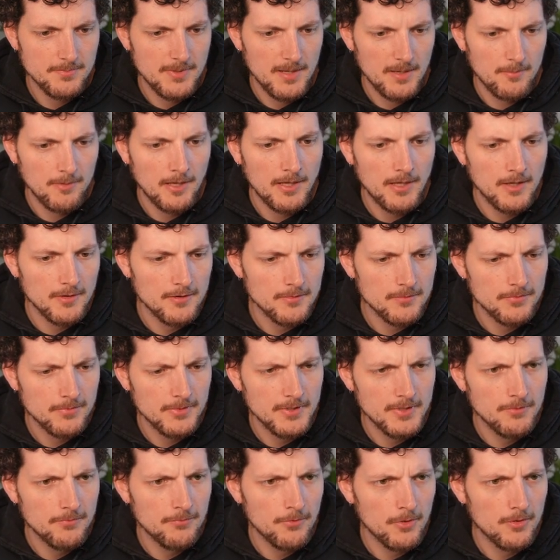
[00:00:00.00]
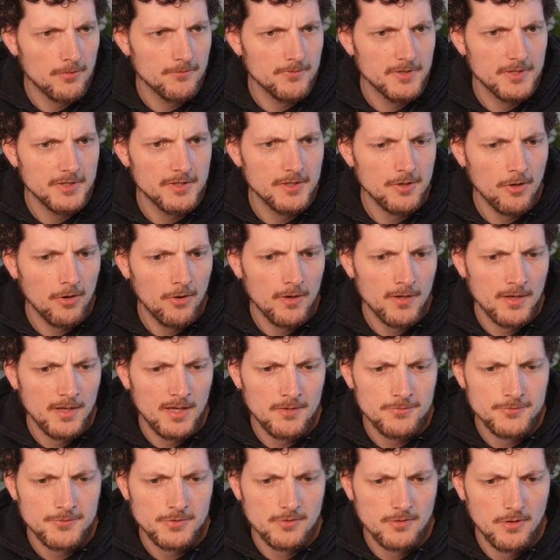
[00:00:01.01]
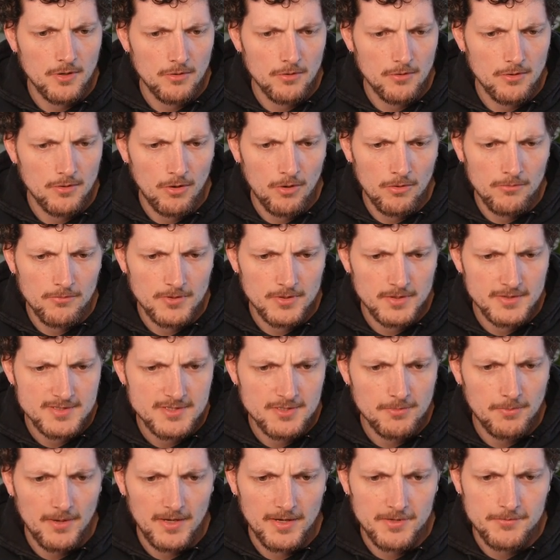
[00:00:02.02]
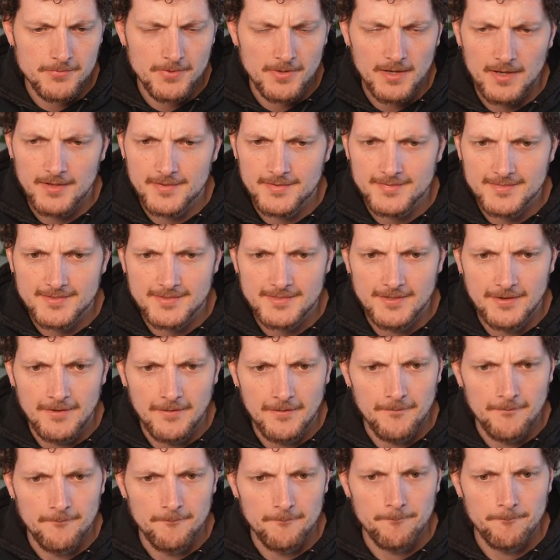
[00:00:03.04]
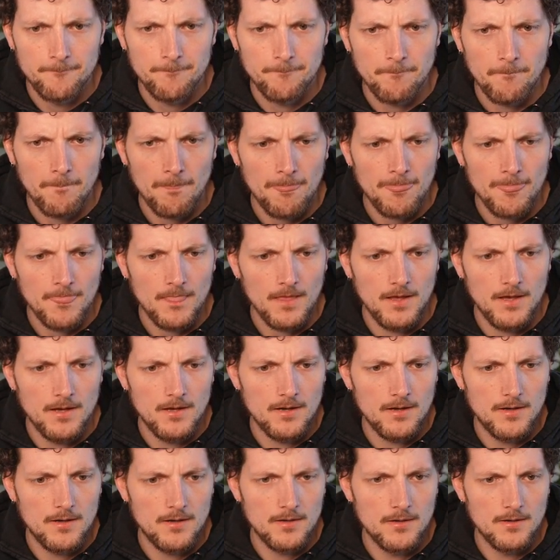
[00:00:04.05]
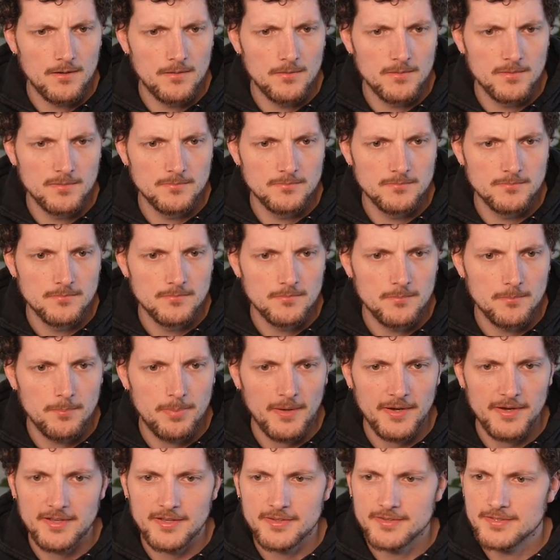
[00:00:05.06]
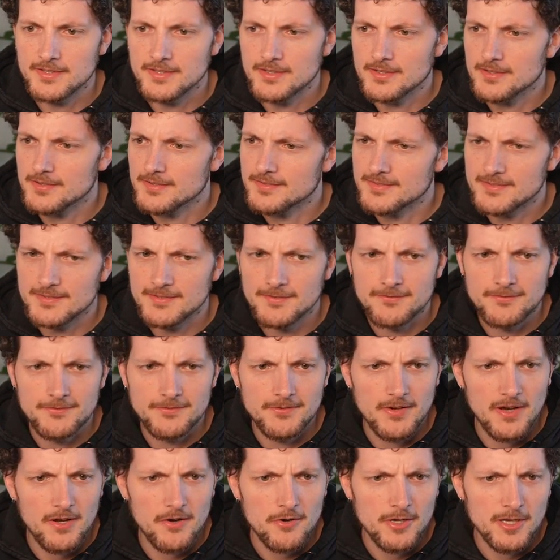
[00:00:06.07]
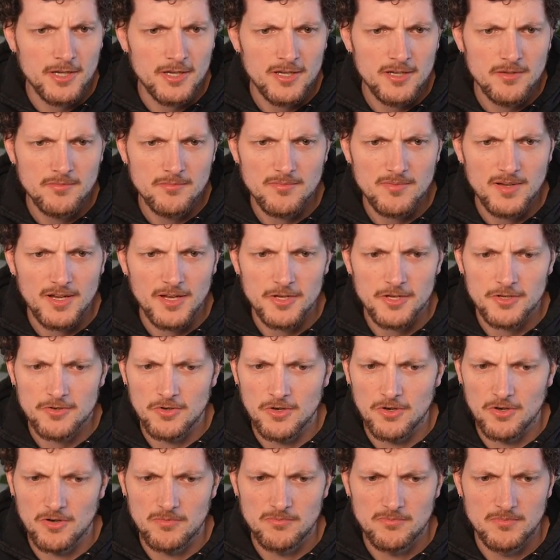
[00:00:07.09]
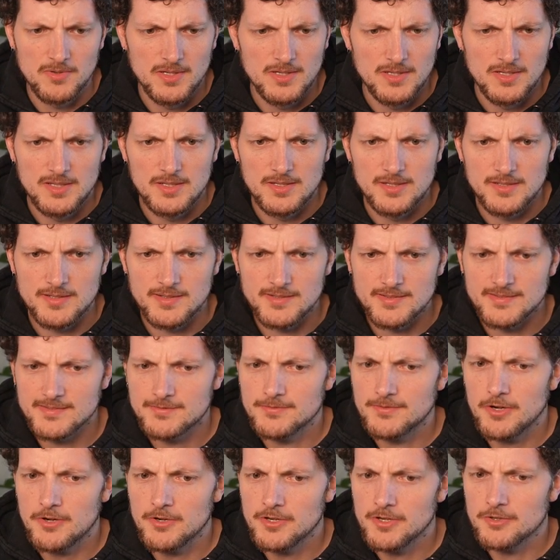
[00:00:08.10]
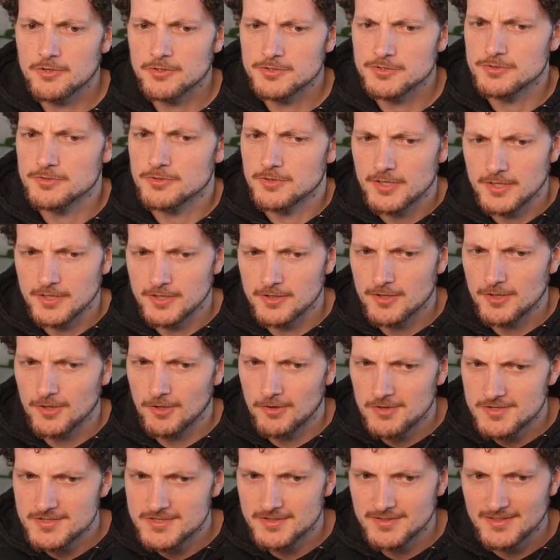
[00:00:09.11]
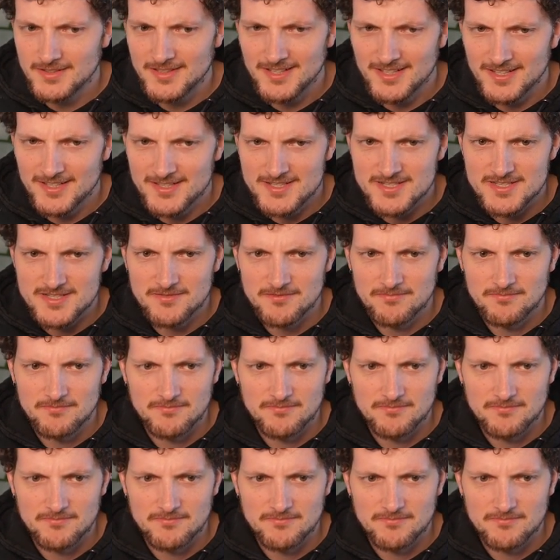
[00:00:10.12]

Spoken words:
maybe here for a video and I have to go over it quite fast. But I think it's a very, it's very good looking code in the end.